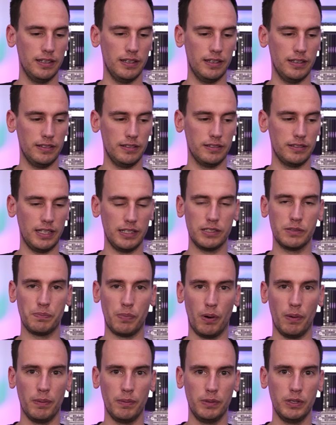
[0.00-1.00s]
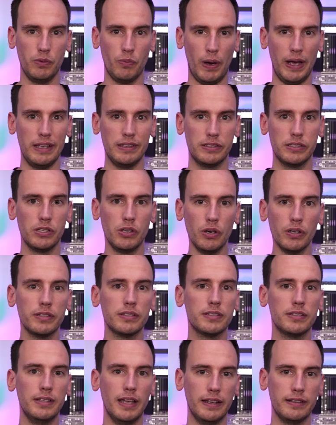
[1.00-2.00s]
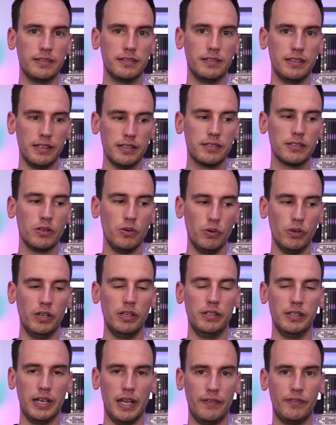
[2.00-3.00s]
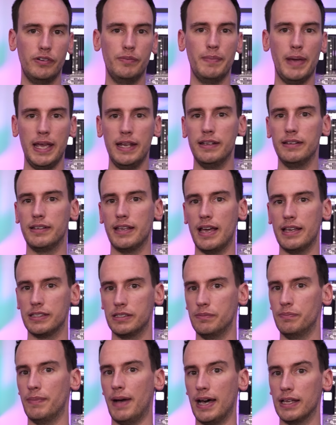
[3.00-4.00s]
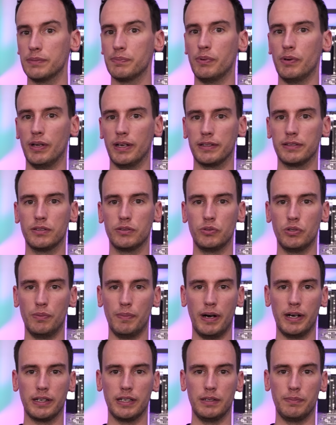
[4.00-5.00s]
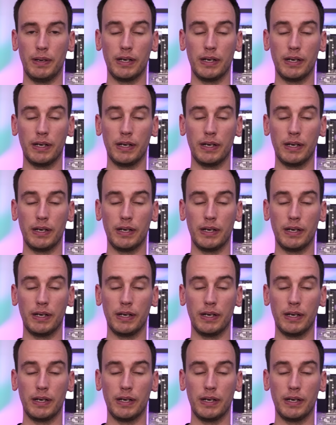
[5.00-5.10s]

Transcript: And that's probably why it's good that this cooler never made it as a mass product to the market.